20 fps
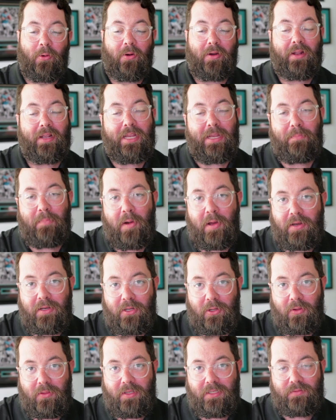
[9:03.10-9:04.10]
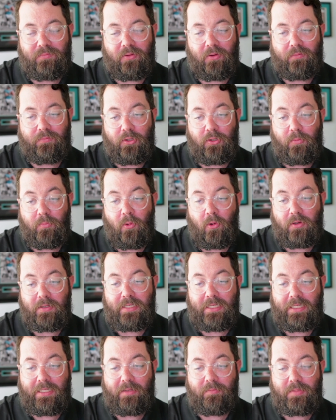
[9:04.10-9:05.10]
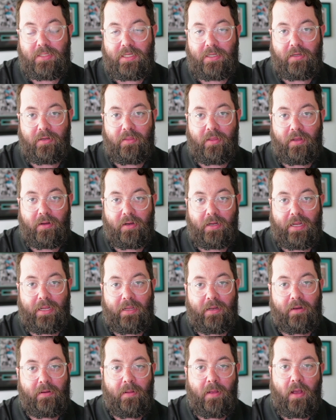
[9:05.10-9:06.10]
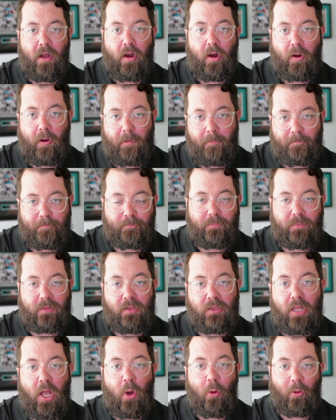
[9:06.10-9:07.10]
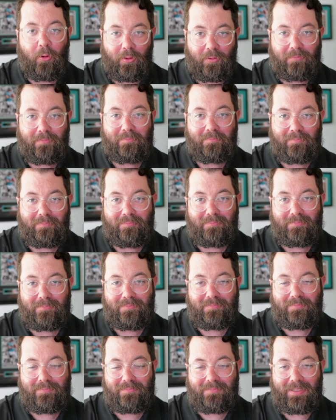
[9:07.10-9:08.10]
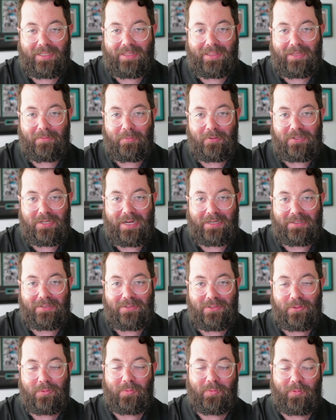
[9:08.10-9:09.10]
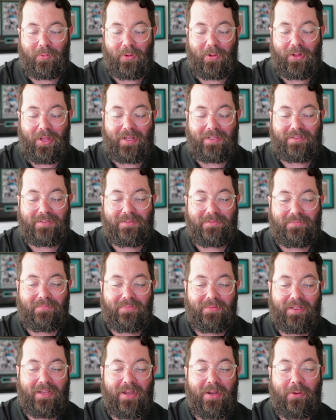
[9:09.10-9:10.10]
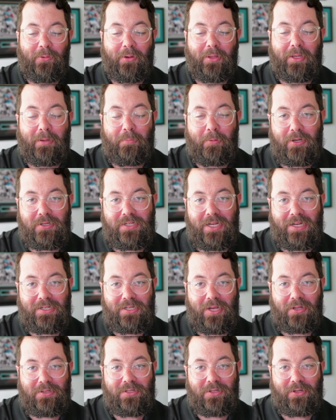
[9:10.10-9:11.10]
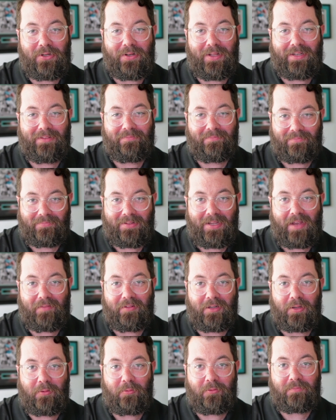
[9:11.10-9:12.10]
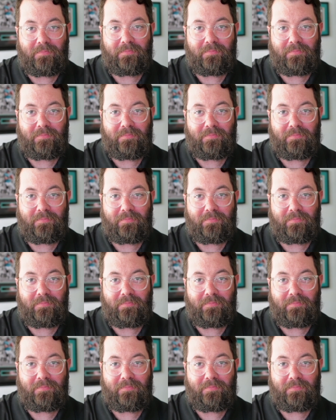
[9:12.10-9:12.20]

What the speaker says: to keep on doing this for a few more teams here that, again, are lower in the projected Super Bowl odds. Really appreciate y'all tuning in. Have a good one.